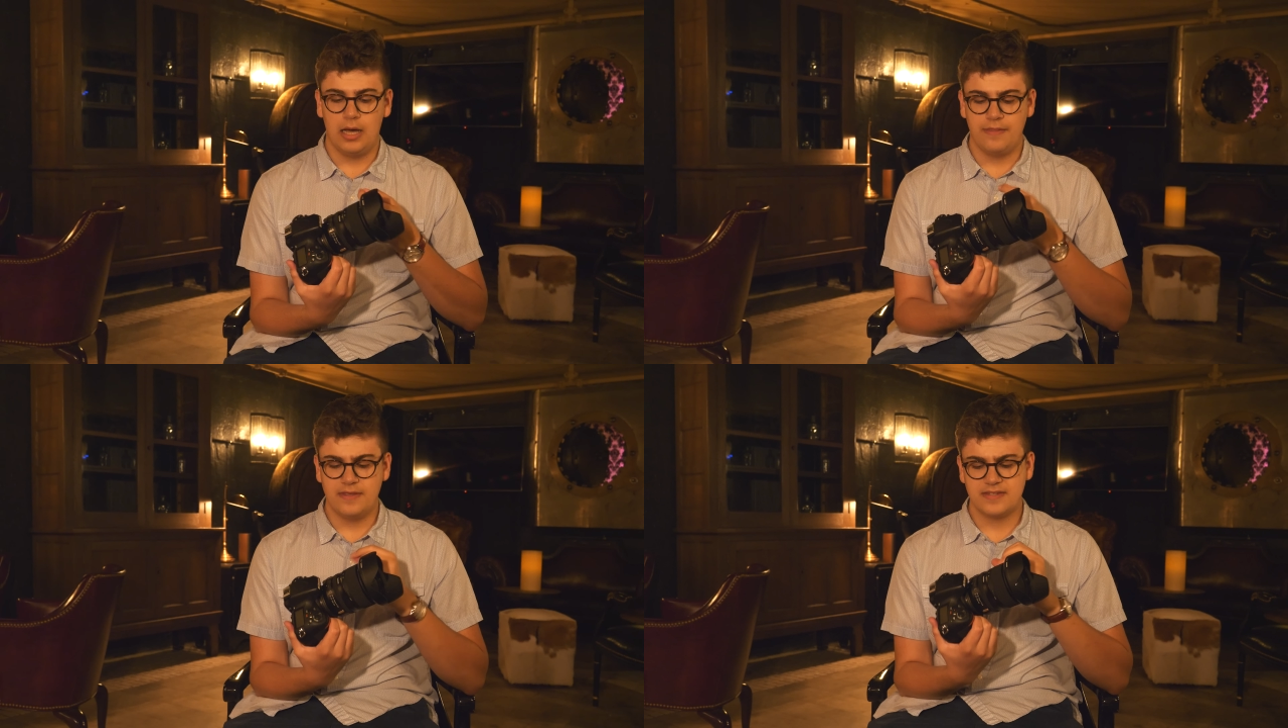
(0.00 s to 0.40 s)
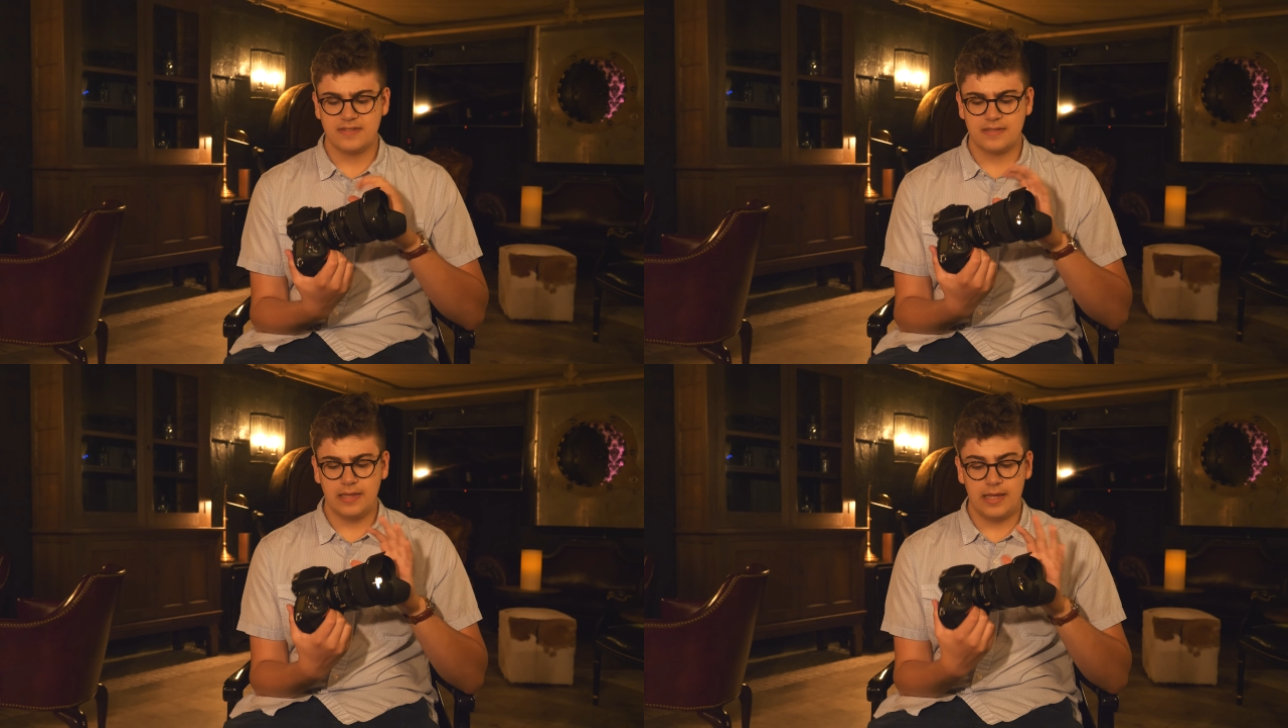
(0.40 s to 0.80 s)

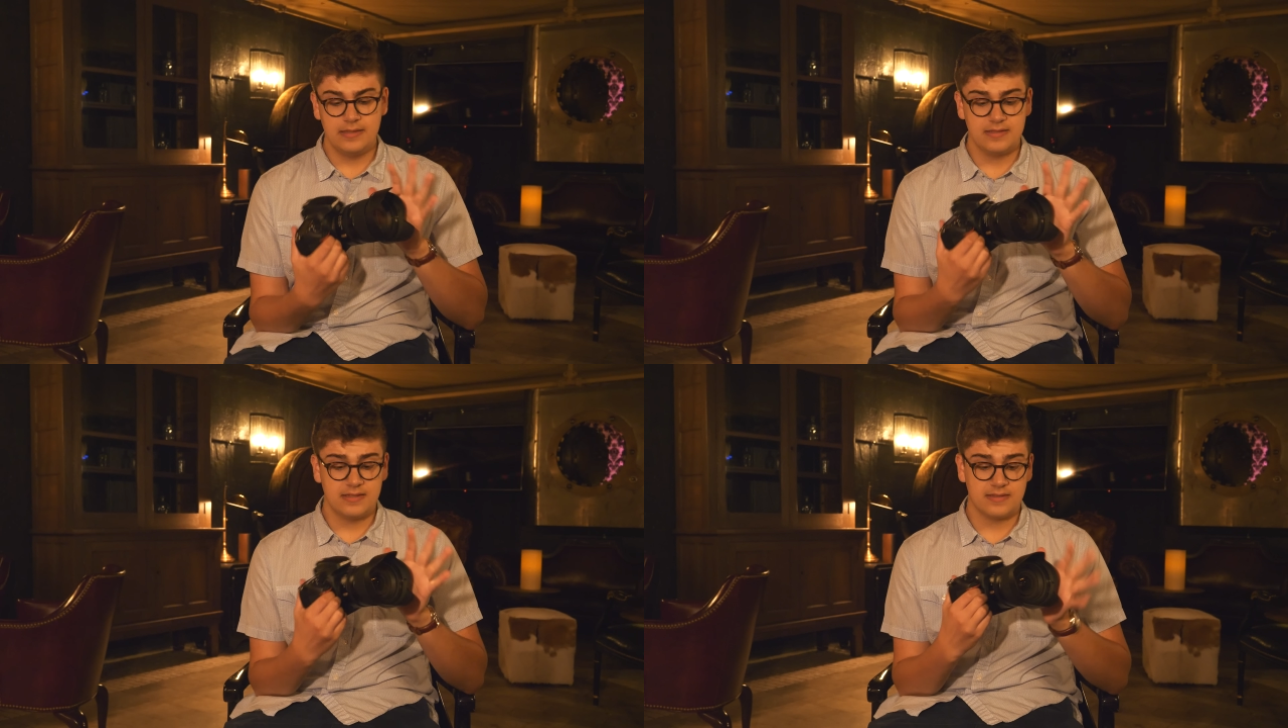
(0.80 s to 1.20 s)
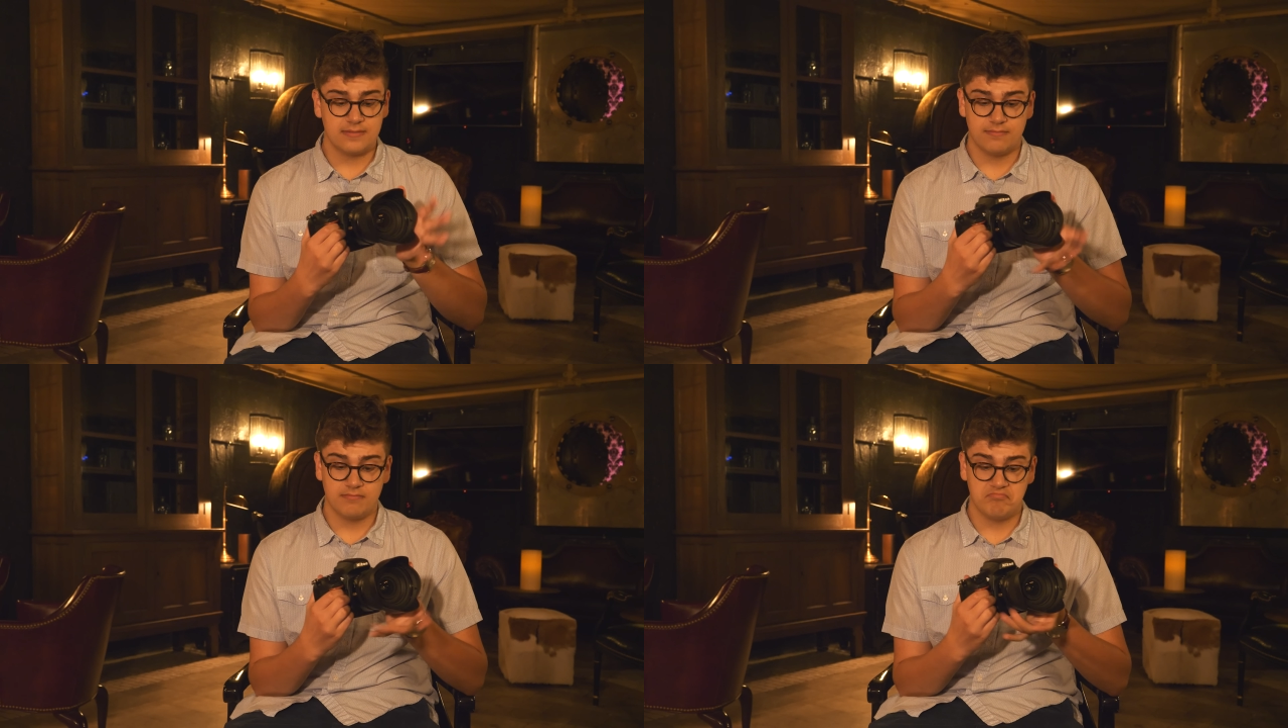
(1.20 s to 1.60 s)
This lens is,
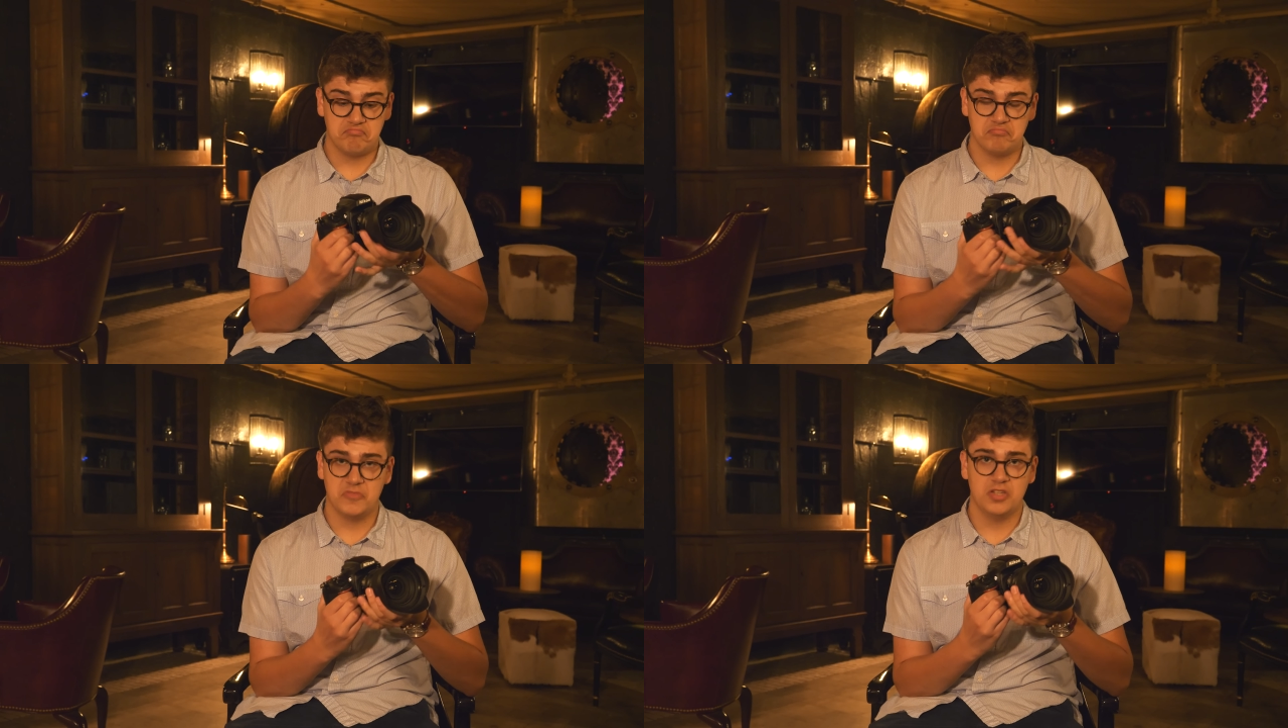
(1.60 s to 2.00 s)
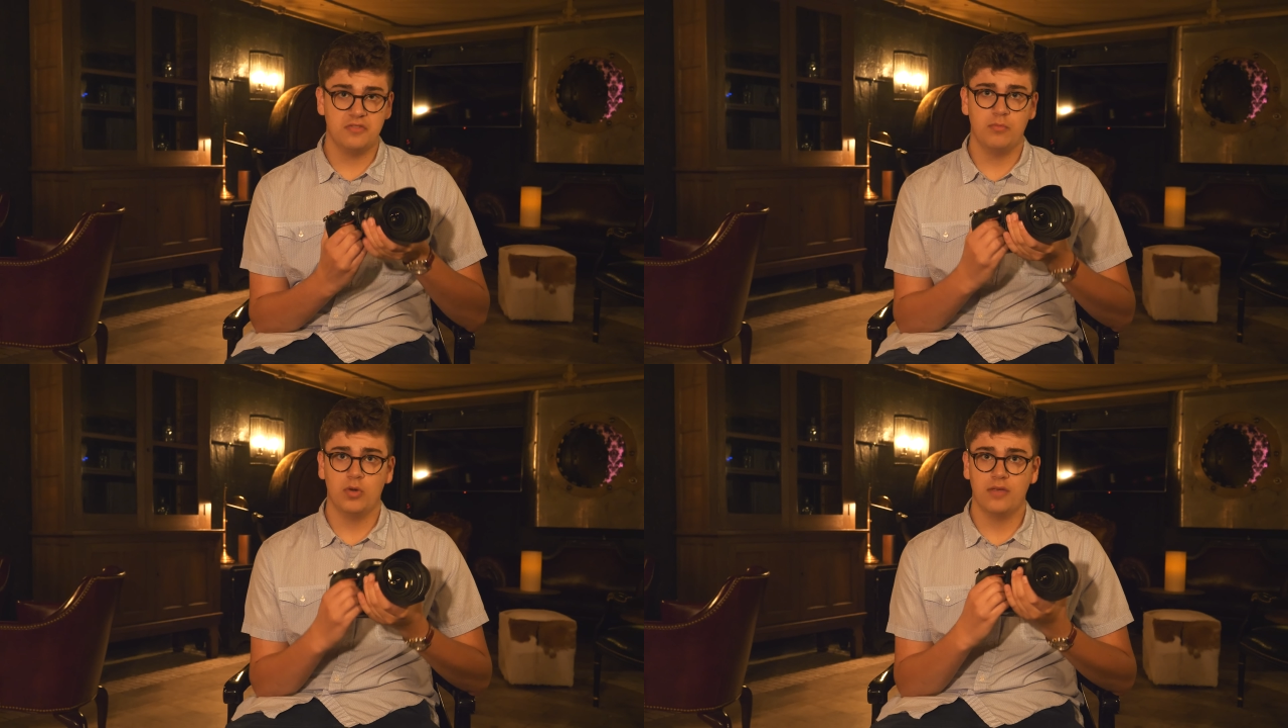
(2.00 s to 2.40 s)
just
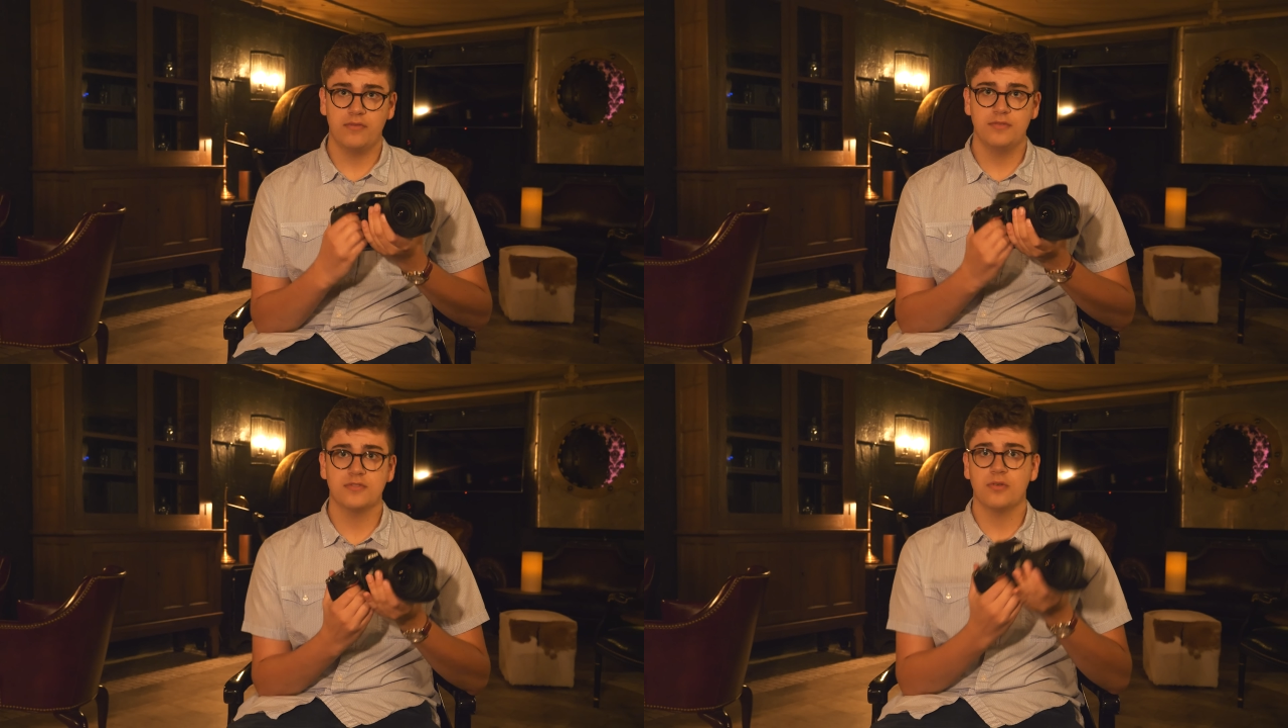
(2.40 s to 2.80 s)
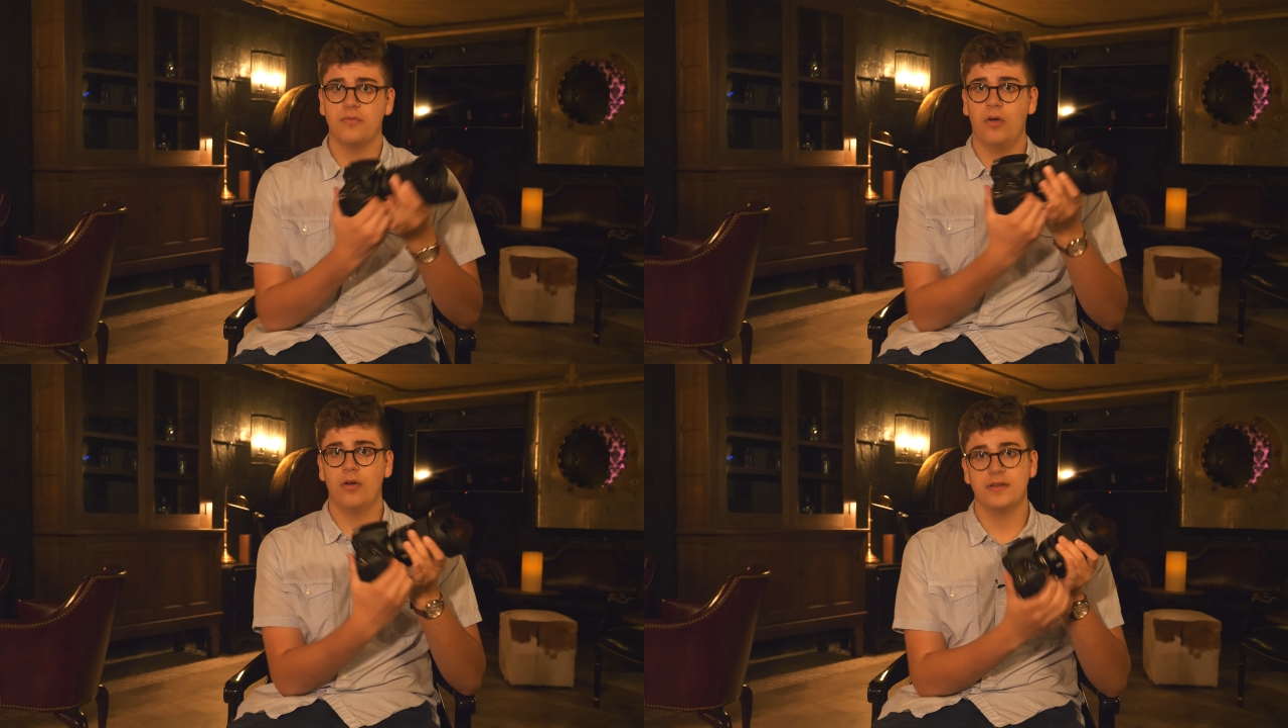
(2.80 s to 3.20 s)
from what I've used so
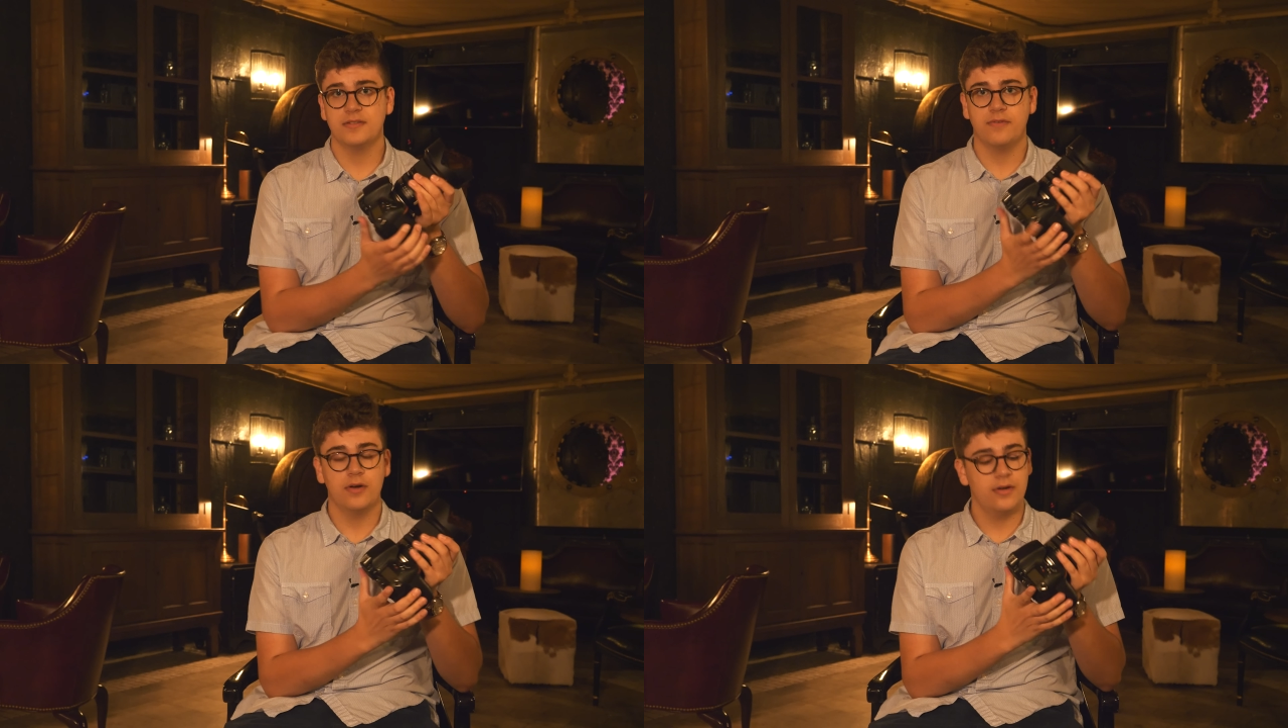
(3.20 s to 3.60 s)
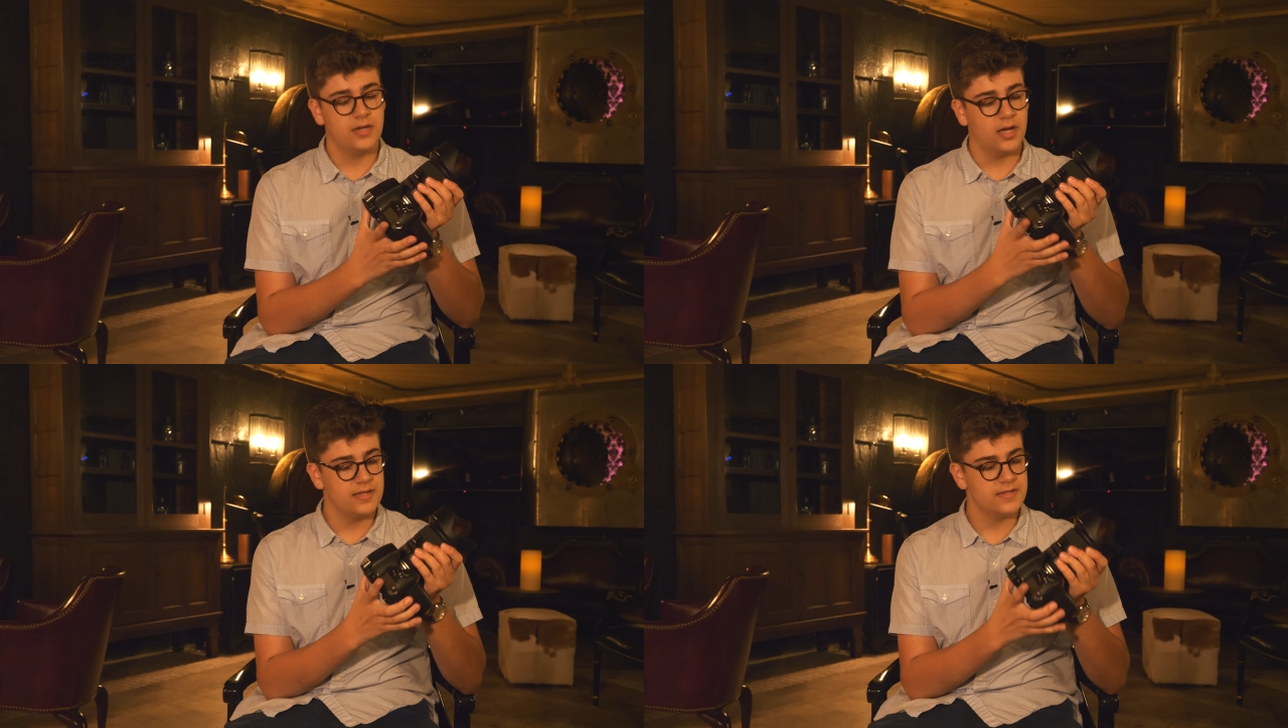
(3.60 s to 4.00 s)
far, it is very
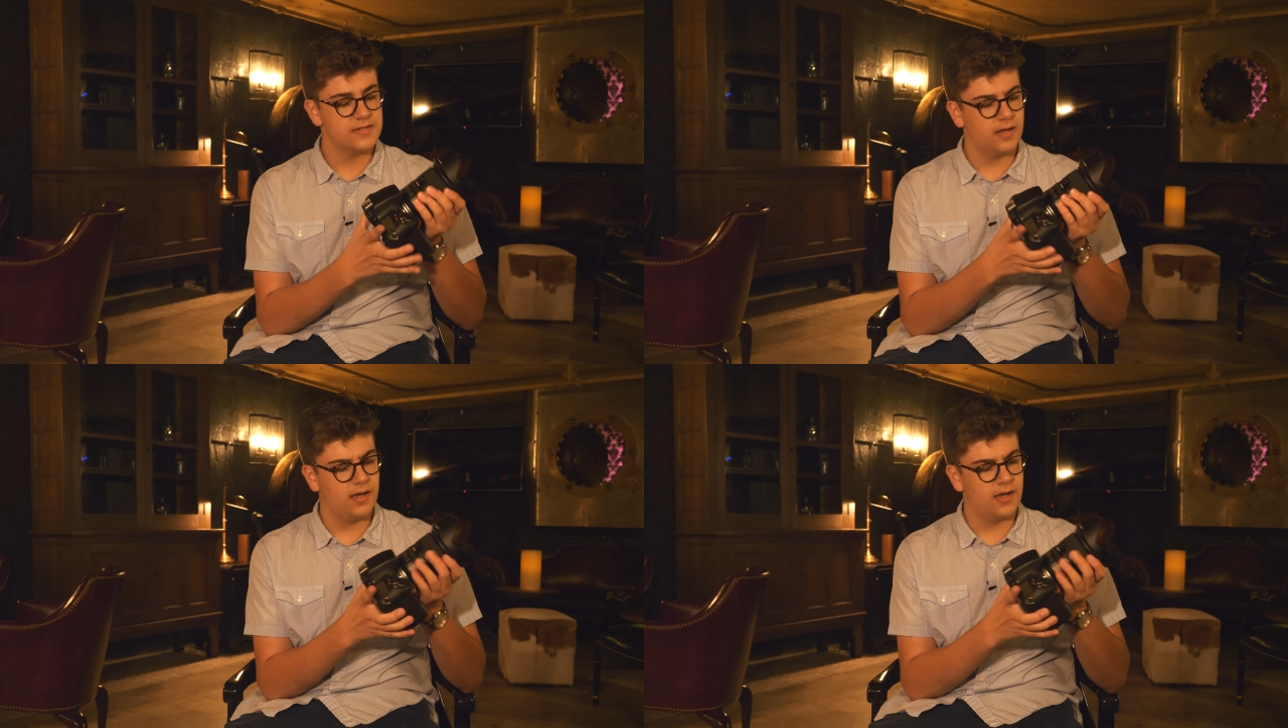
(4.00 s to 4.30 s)
nice.